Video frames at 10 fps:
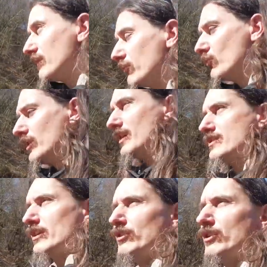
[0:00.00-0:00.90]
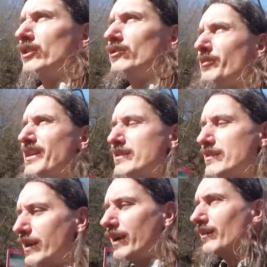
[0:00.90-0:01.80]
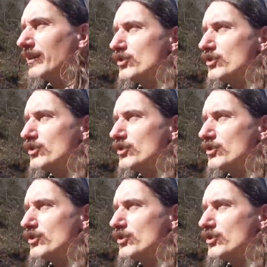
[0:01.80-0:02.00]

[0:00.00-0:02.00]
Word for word: Every week, as I read another amazing title, I